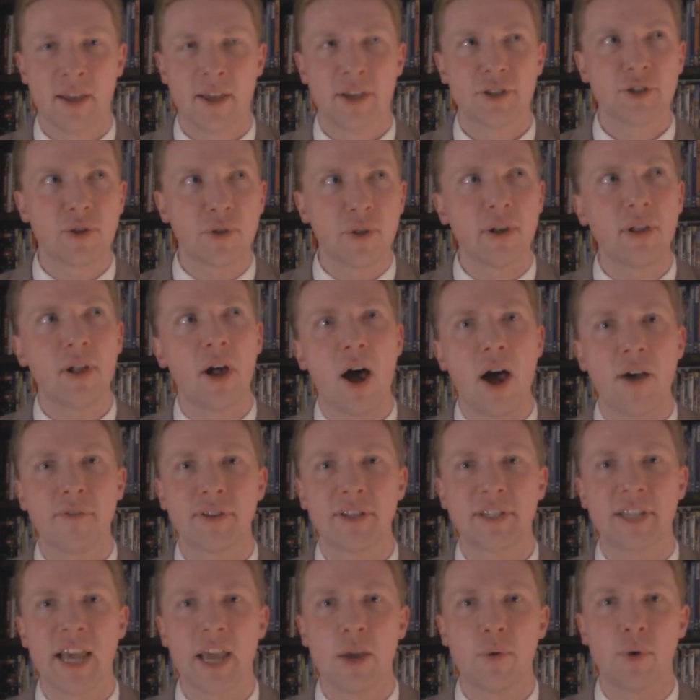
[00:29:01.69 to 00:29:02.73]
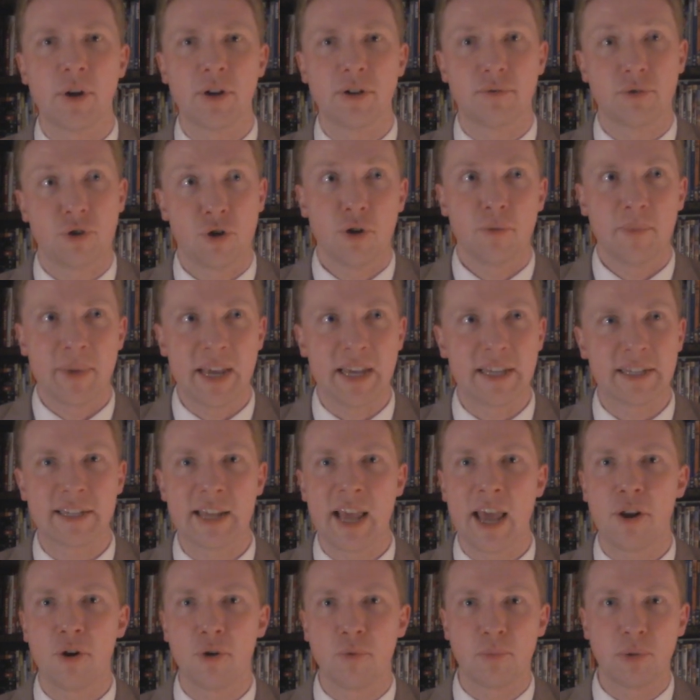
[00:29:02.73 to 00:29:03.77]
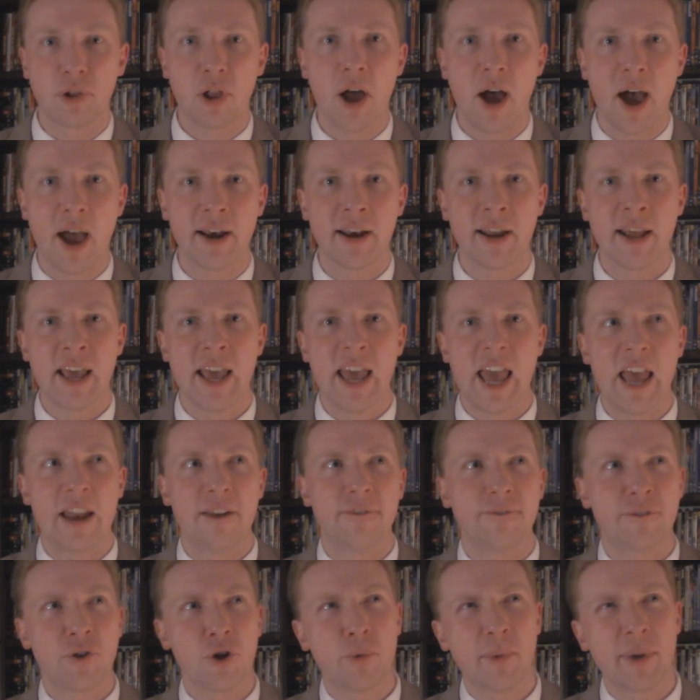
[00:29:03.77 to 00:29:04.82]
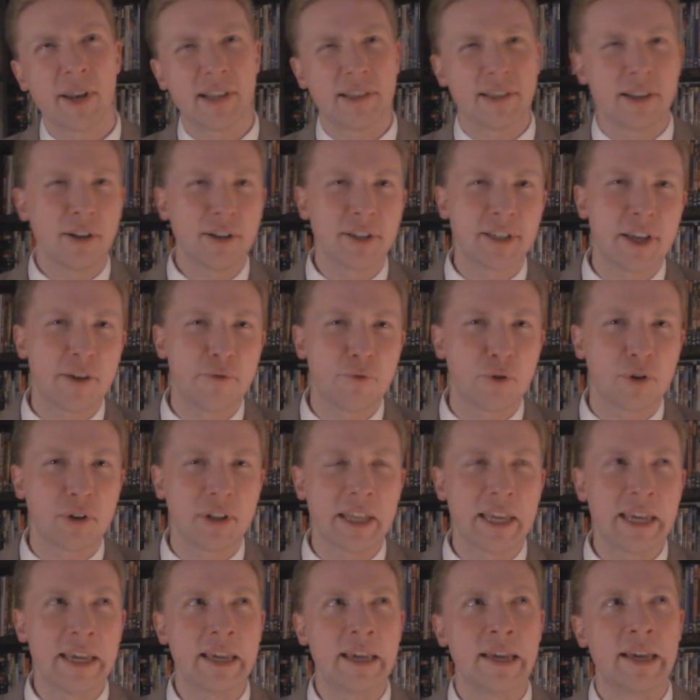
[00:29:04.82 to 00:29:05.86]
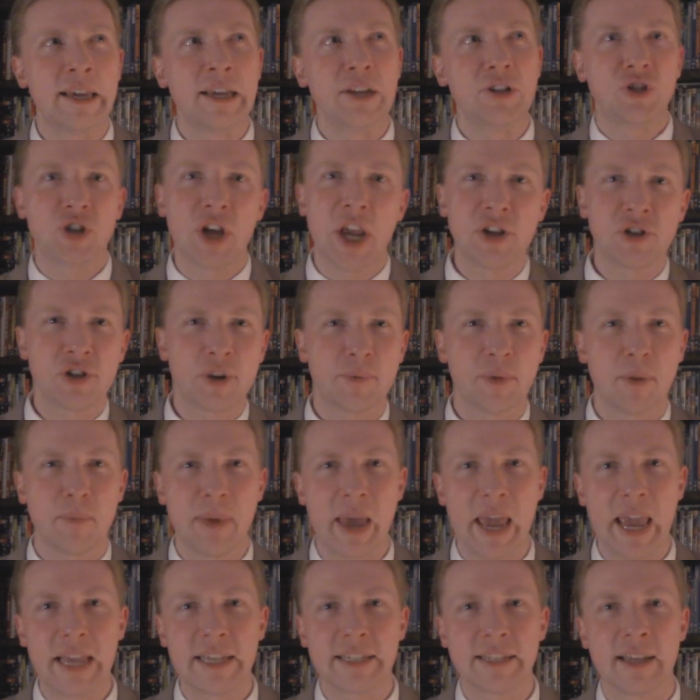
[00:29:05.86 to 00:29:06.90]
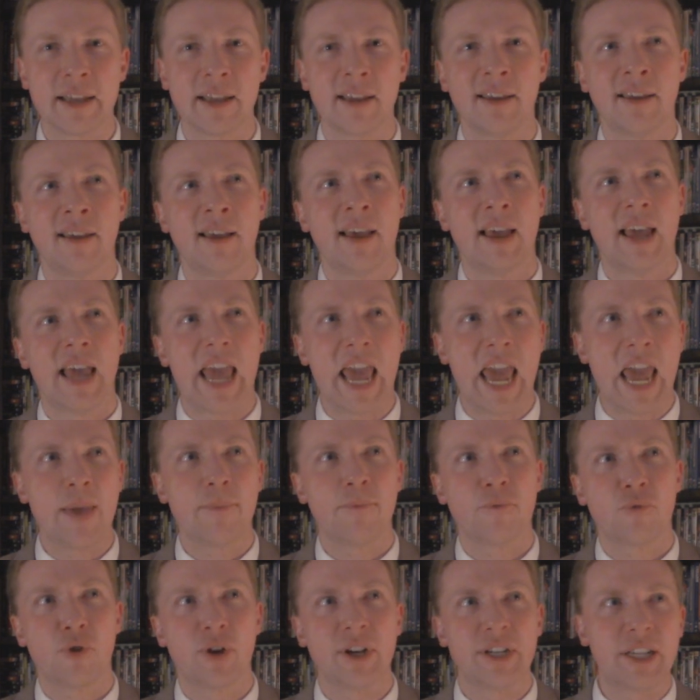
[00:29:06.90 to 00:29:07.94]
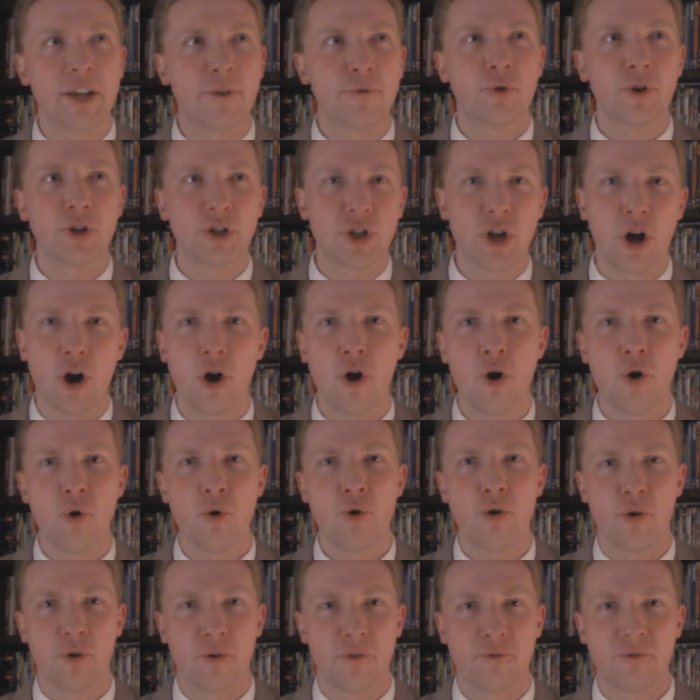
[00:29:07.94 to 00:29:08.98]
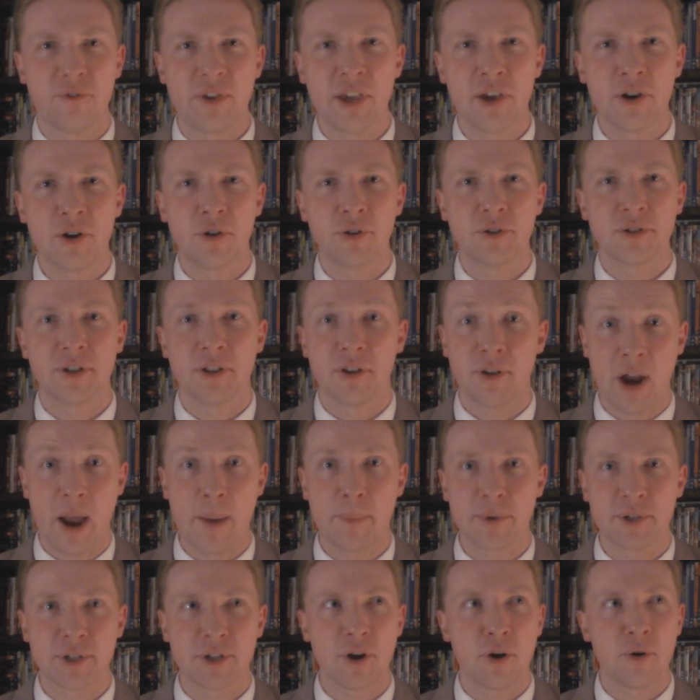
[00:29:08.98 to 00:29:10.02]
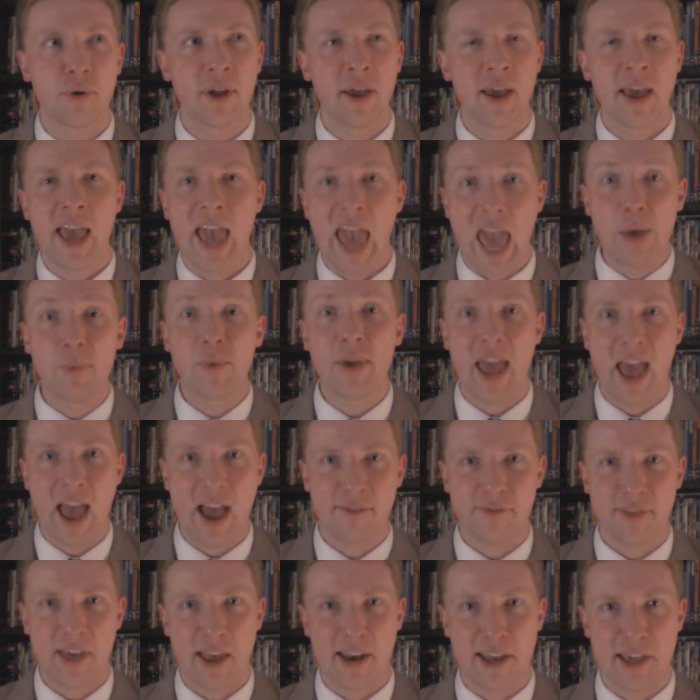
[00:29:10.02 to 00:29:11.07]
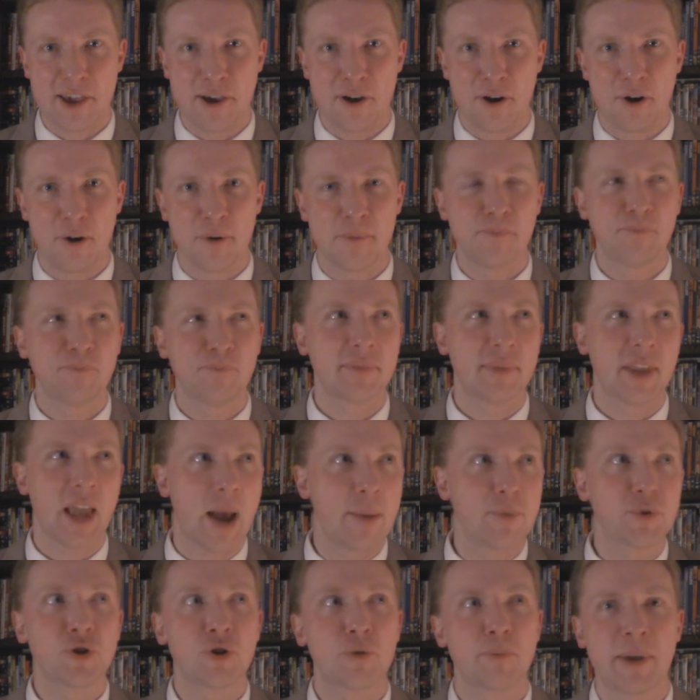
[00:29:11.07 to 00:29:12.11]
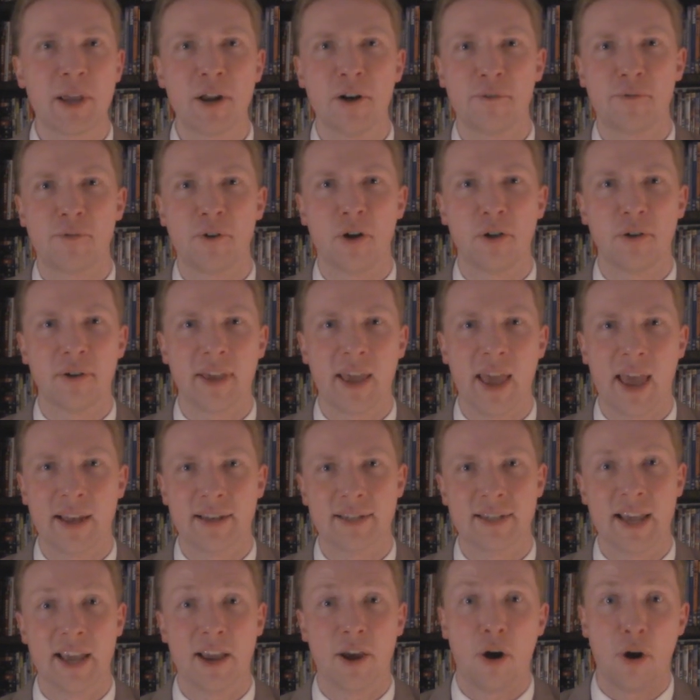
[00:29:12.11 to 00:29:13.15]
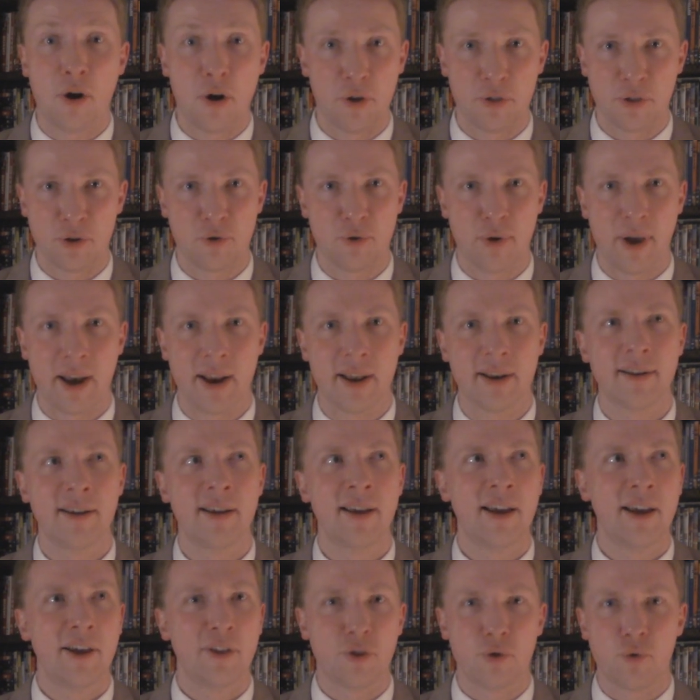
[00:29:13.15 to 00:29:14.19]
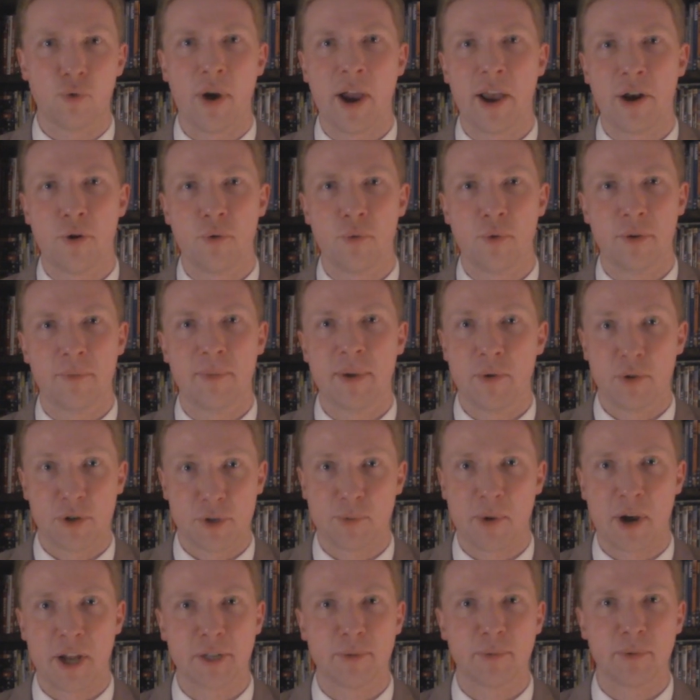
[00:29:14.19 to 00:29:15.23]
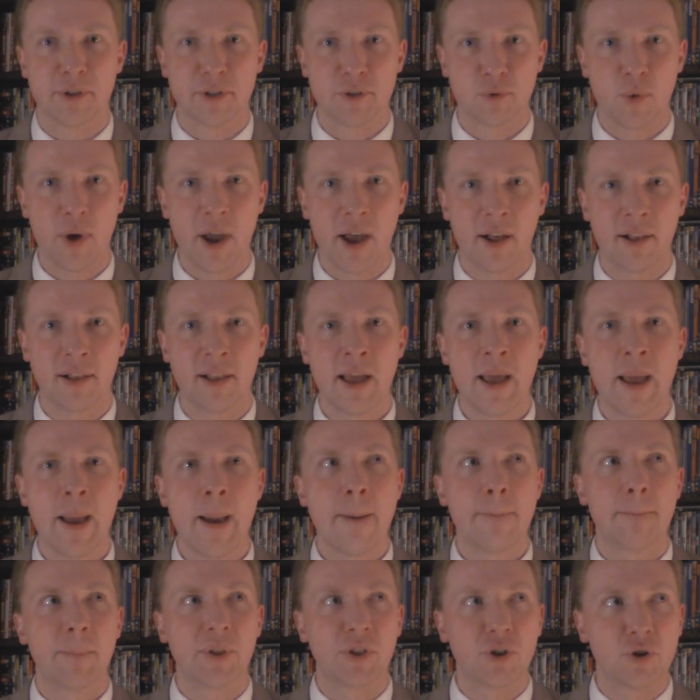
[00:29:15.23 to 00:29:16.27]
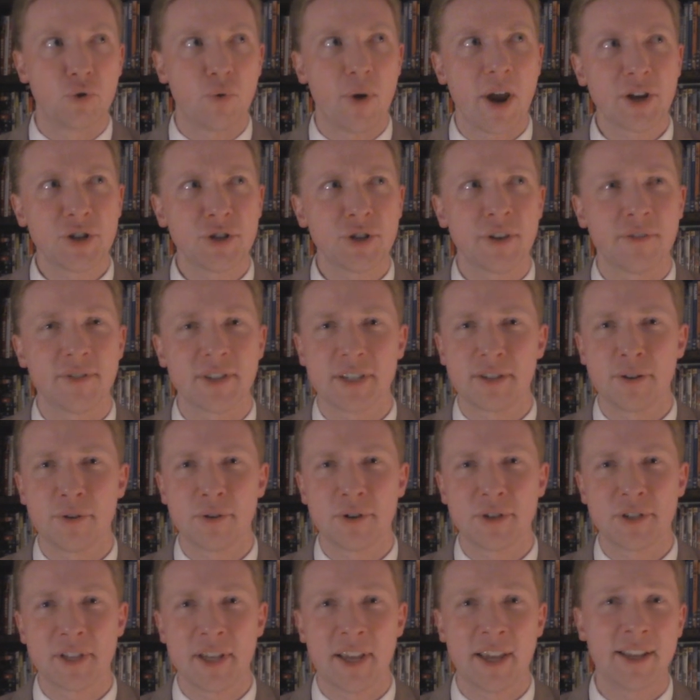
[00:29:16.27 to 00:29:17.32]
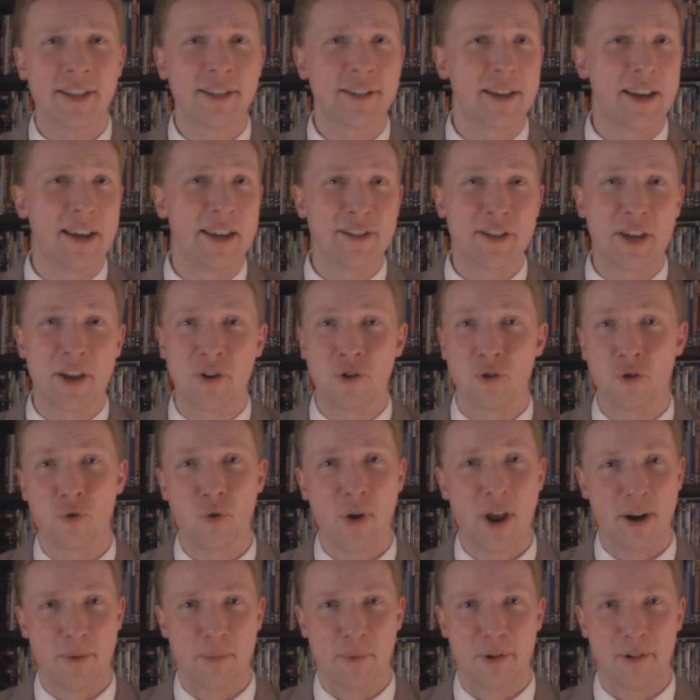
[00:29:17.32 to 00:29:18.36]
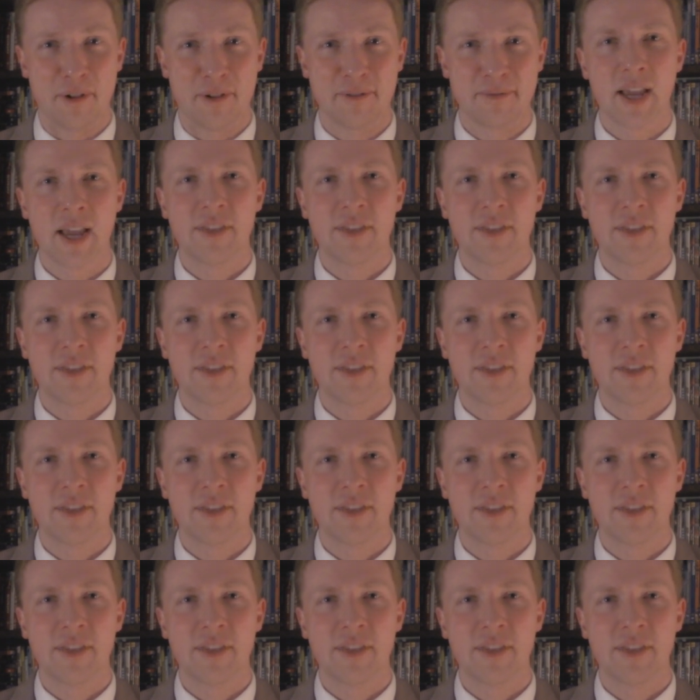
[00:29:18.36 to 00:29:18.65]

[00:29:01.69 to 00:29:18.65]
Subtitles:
So they'll often take what could be a standard plot and film it a little differently, change up the pacing, aim for a different tone or feel to their episode, and we have that here. I'm sure Peter Falk can't take all the credit, the writer would be responsible as well, but the direction of certain scenes is incredible.